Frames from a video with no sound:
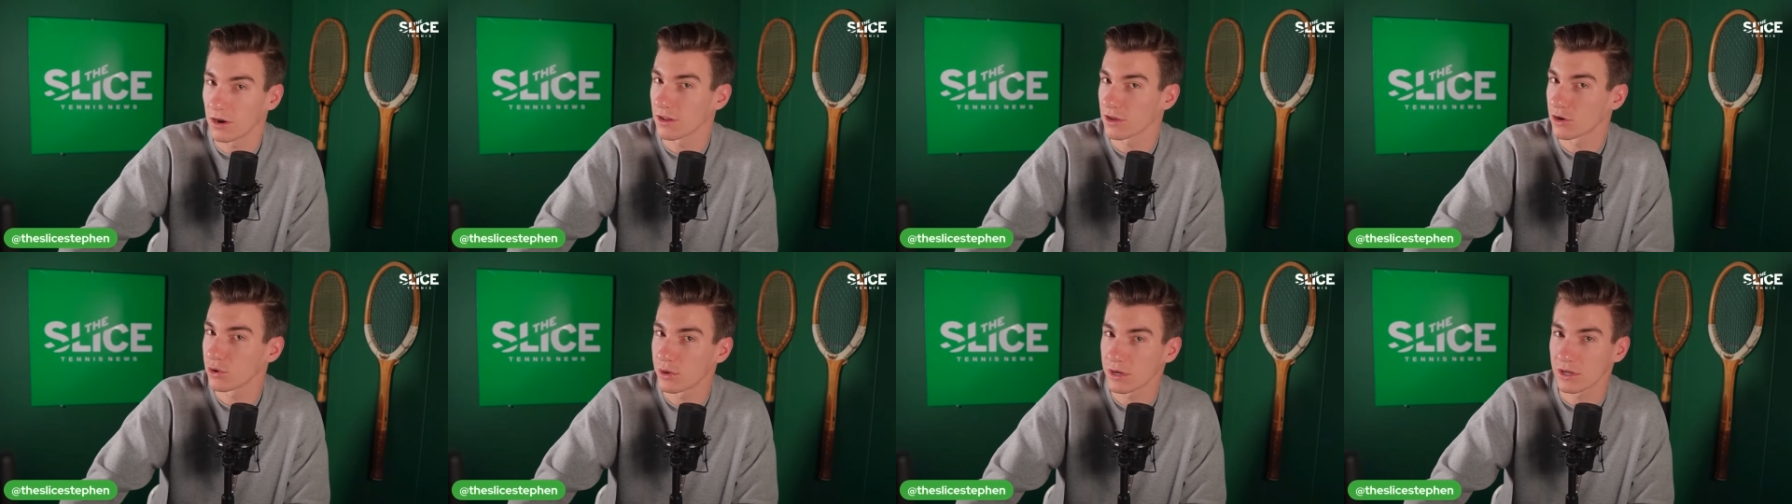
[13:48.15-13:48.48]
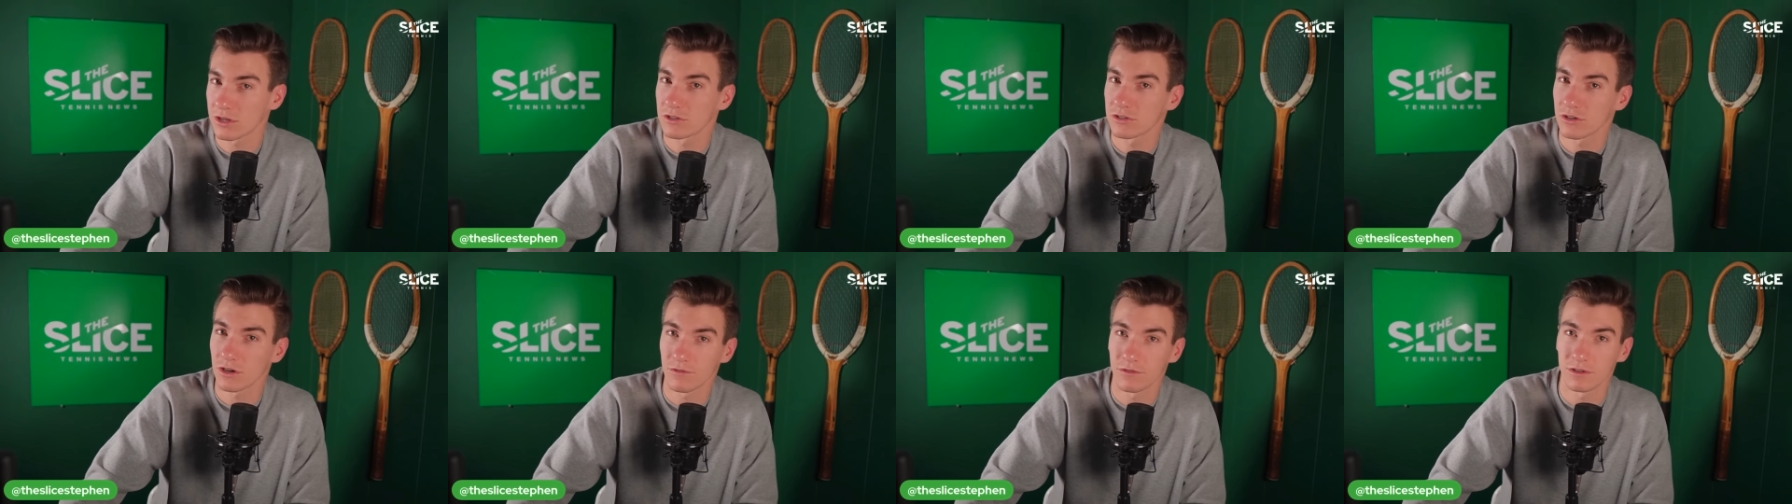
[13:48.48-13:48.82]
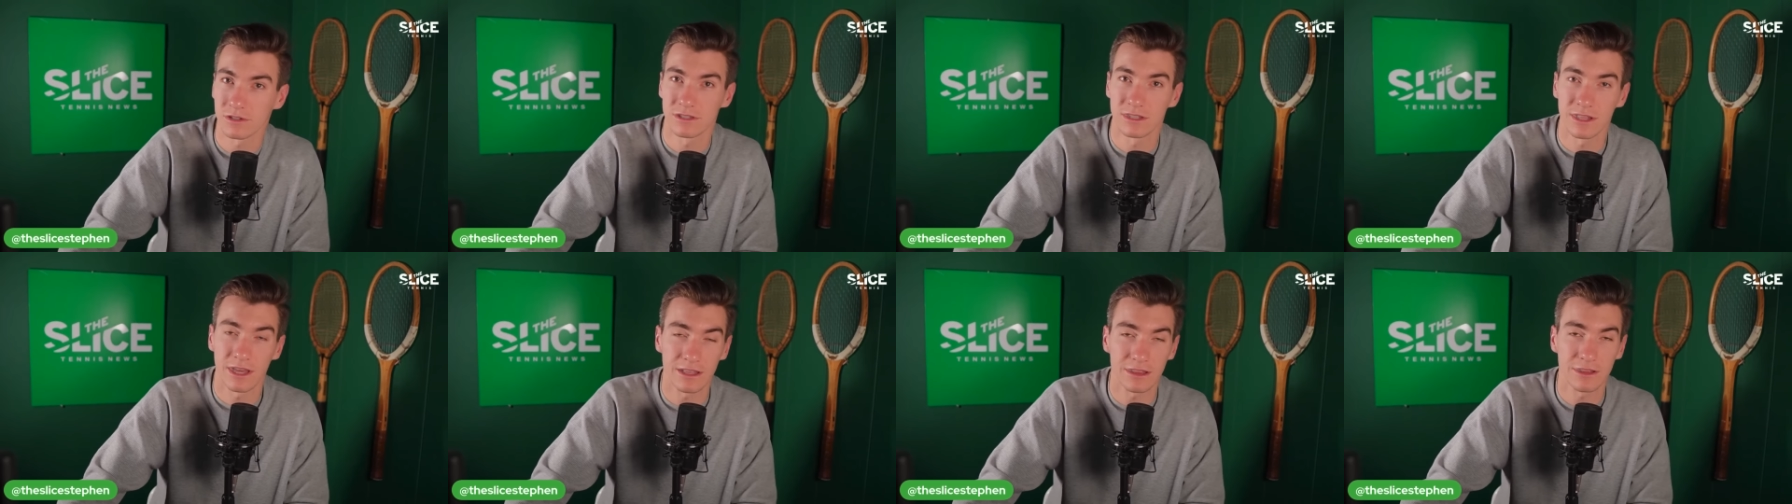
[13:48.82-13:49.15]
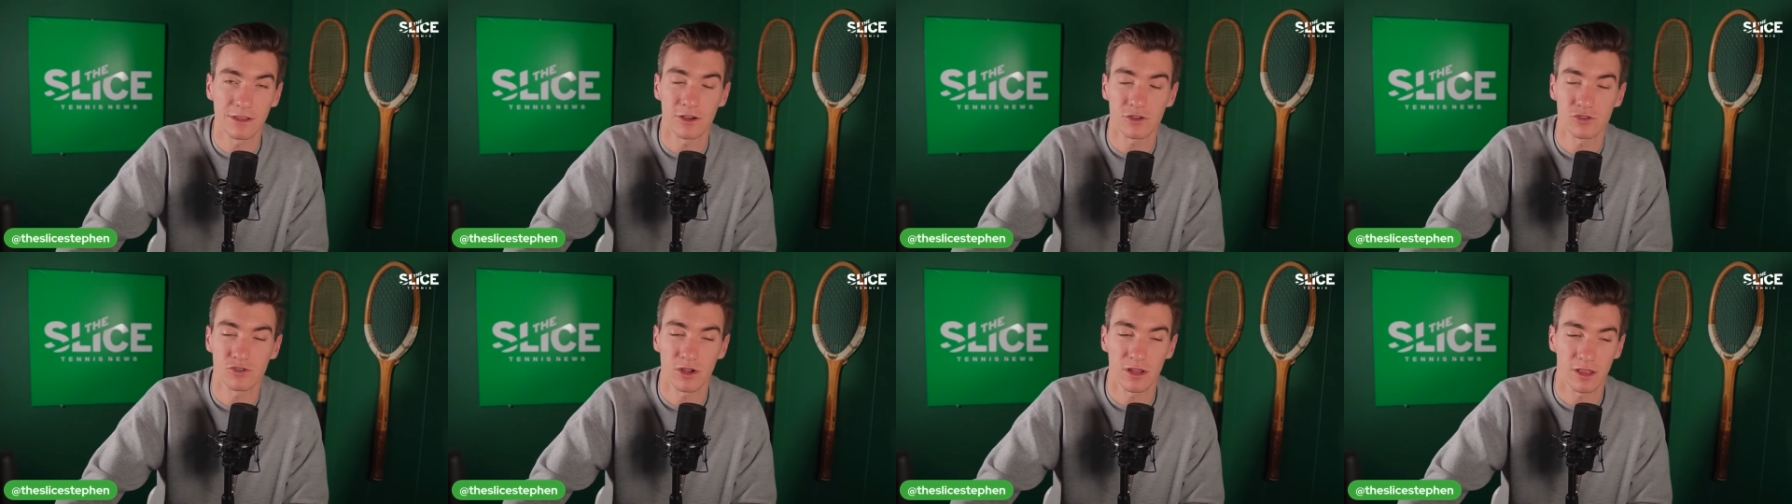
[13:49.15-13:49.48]
on a quick surface like
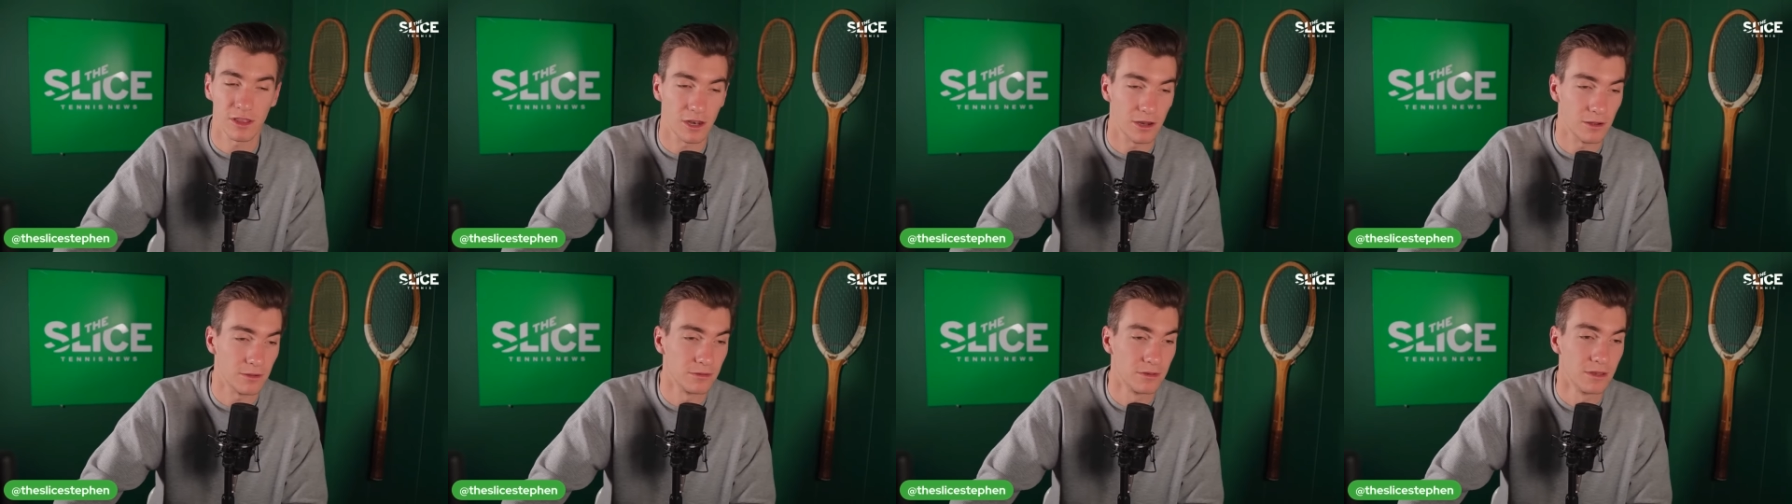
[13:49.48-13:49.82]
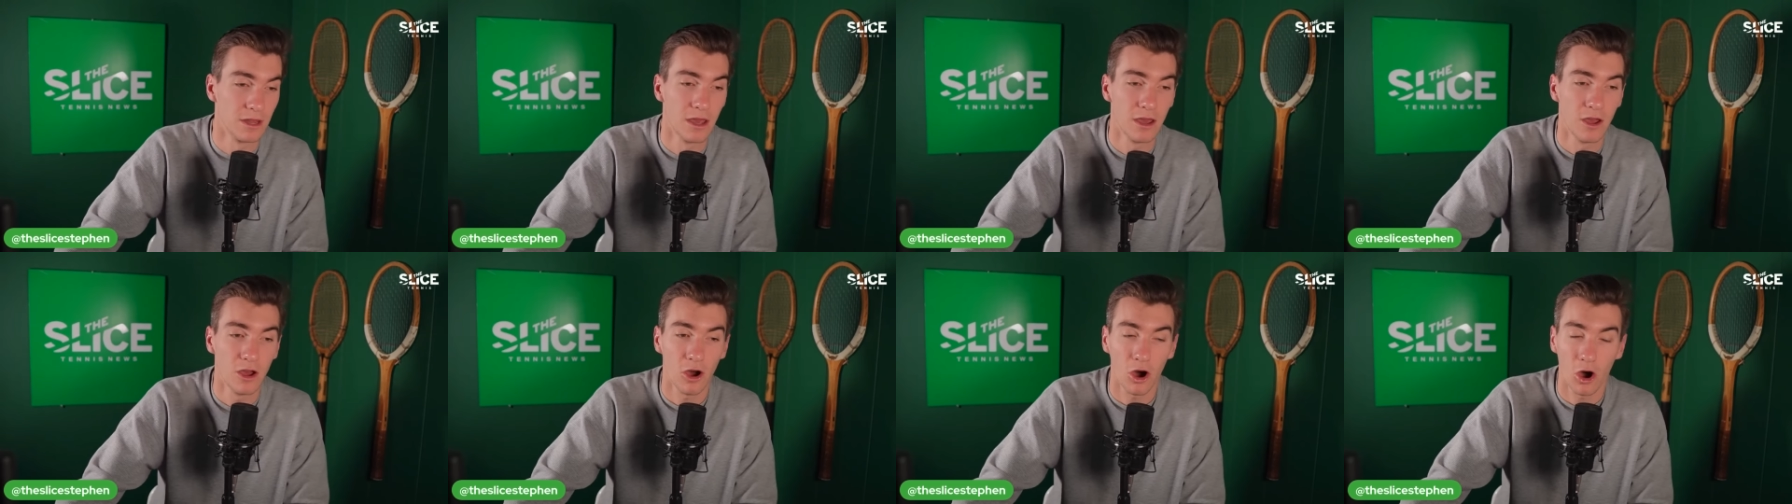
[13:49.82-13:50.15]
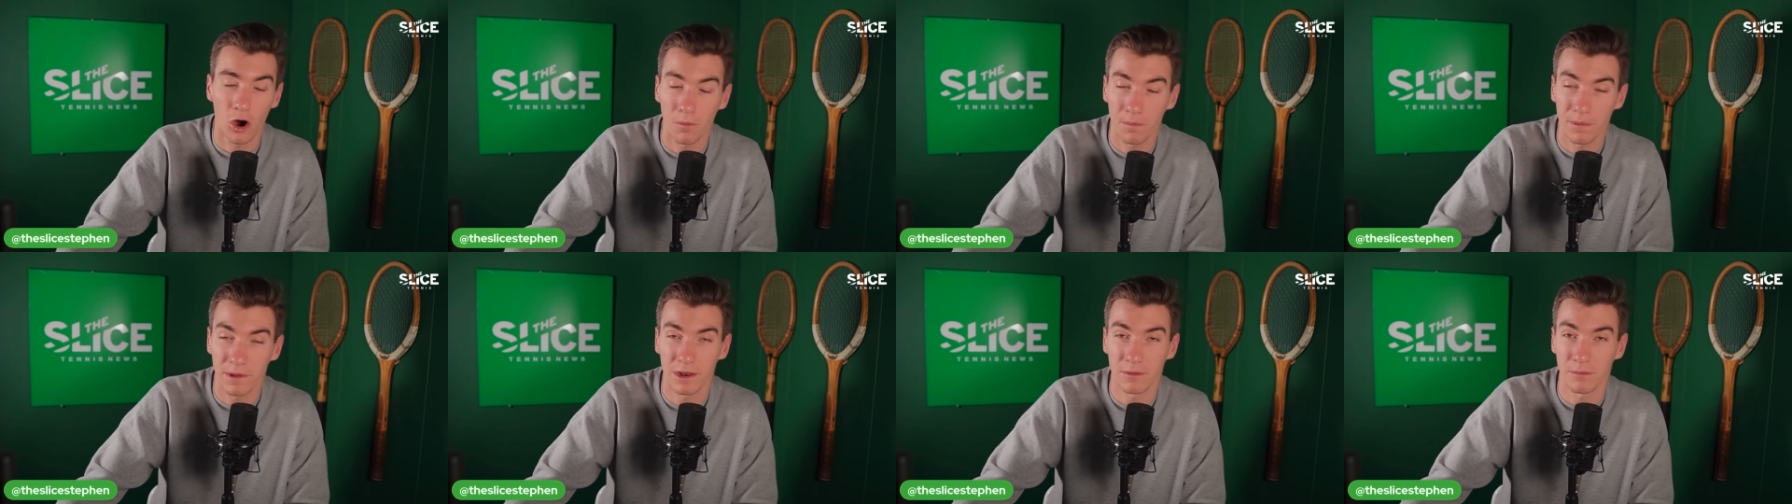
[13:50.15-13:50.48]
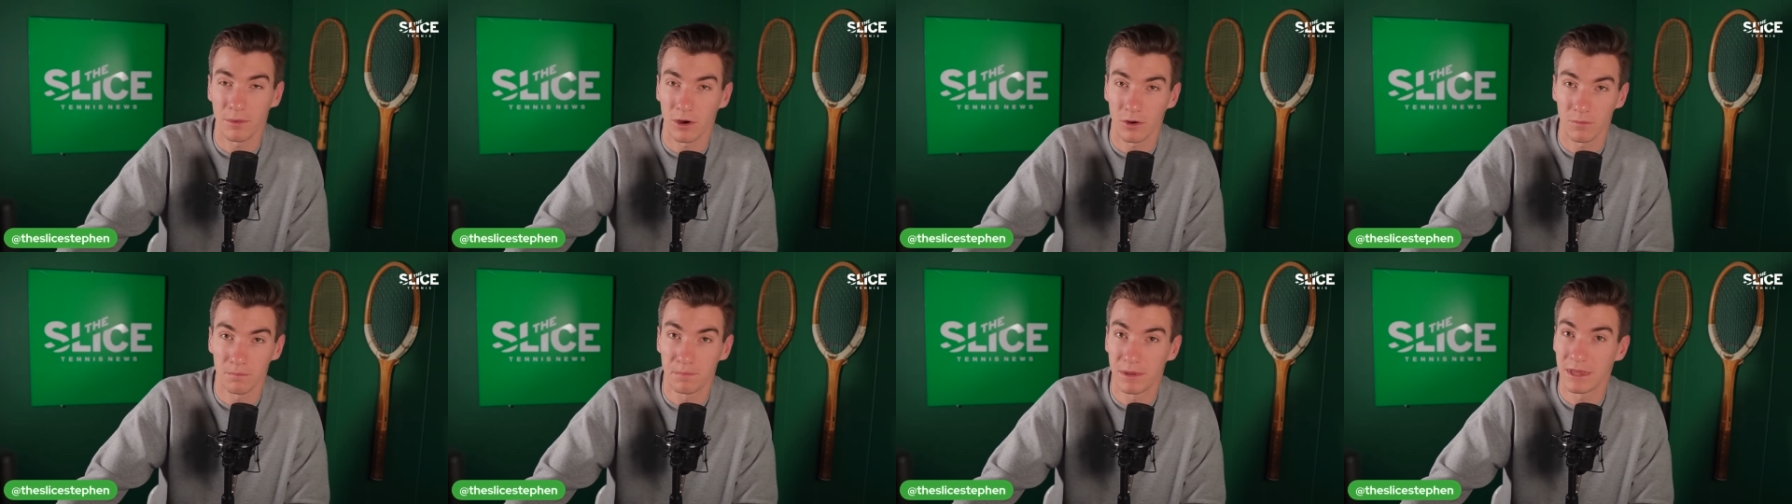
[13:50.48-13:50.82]
the Australian Open
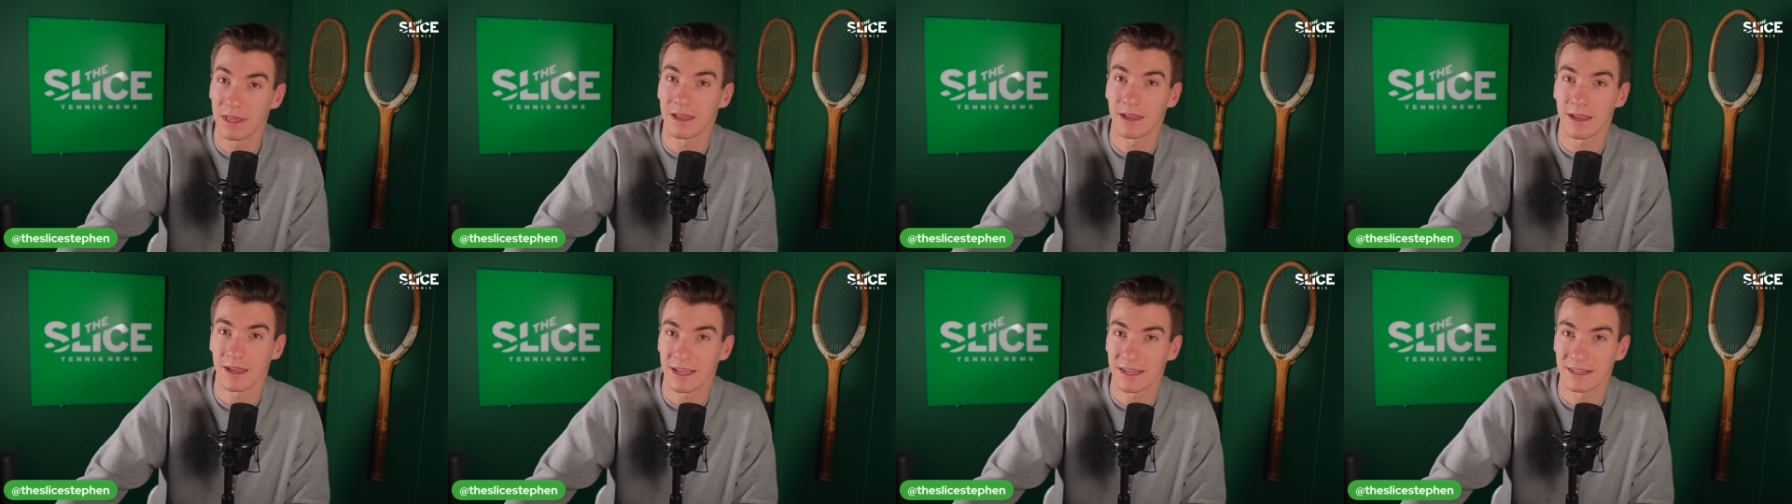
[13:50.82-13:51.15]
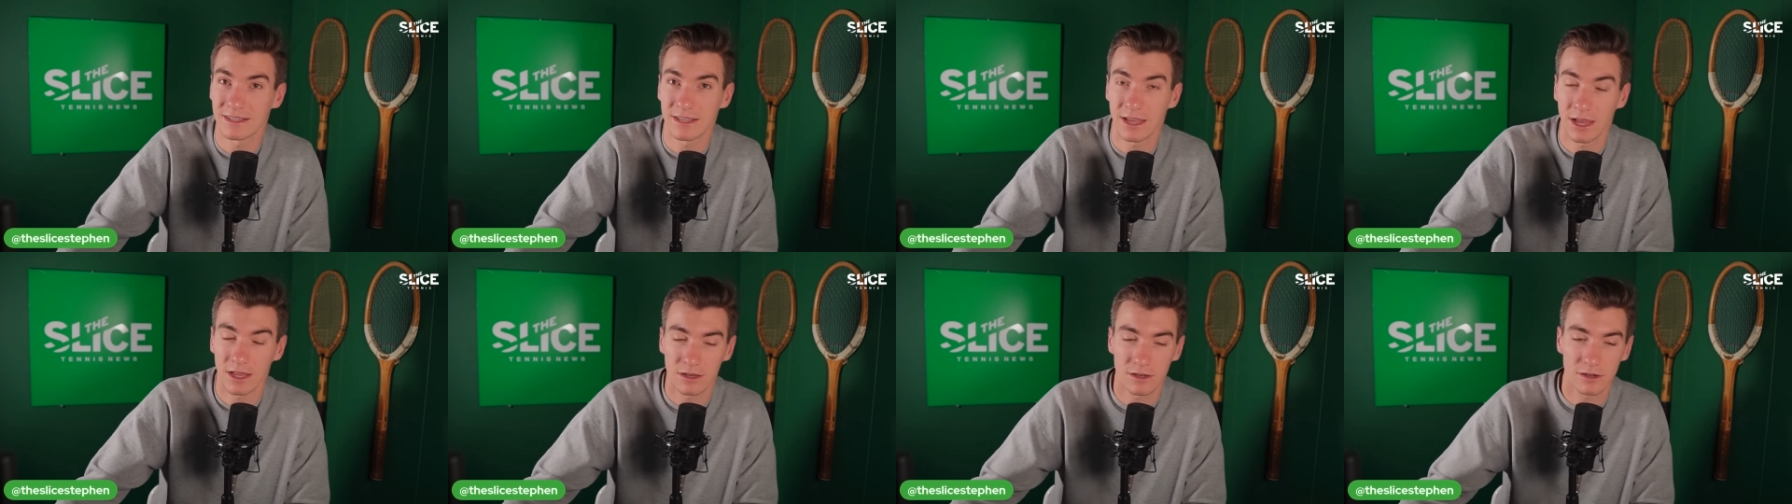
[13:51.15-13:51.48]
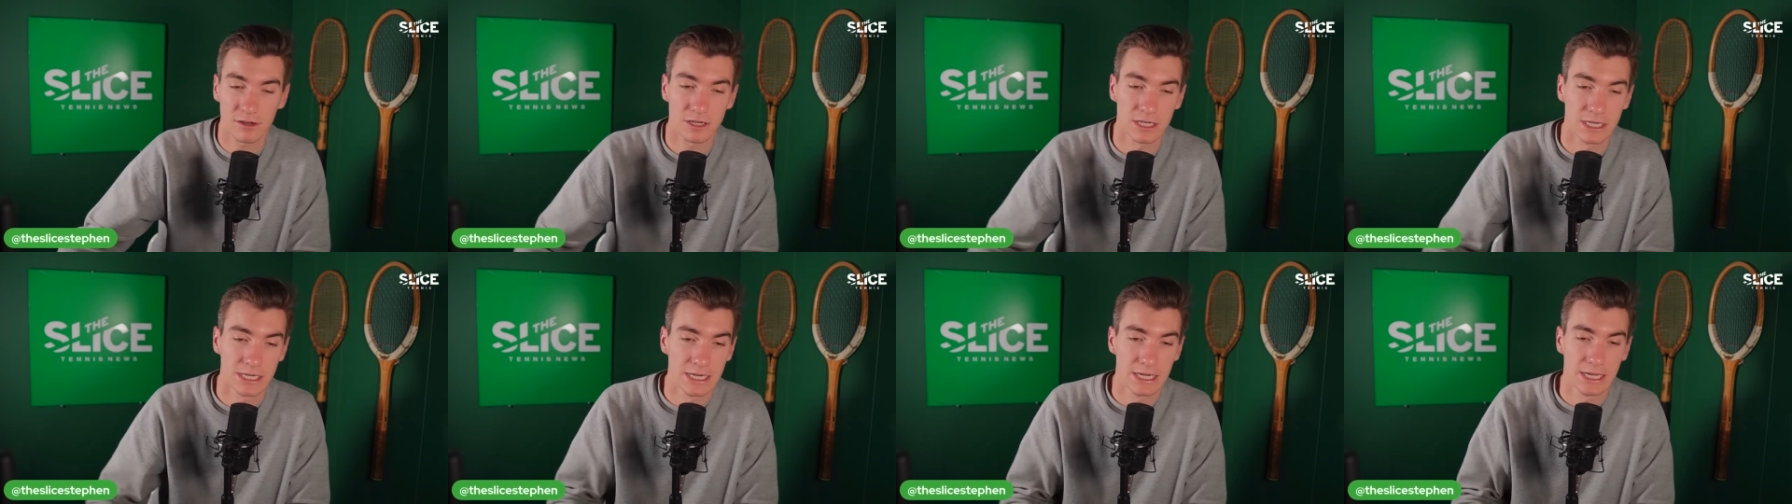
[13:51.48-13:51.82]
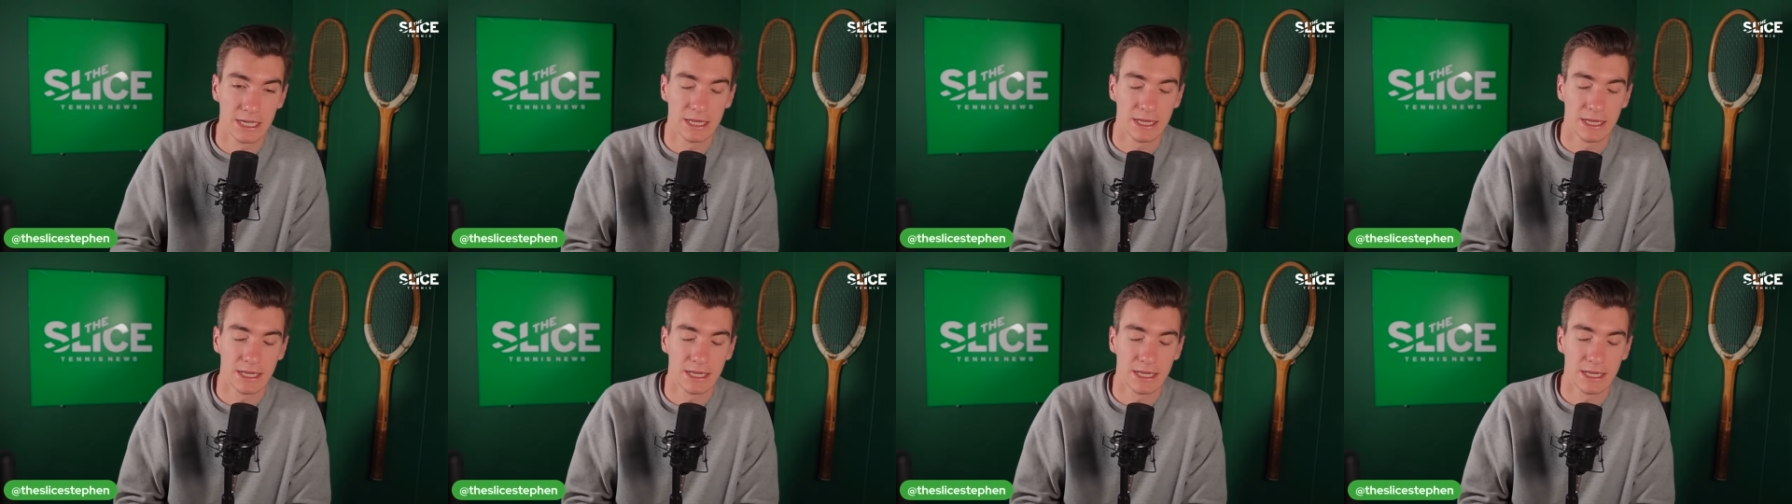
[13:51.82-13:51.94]
about being a contender.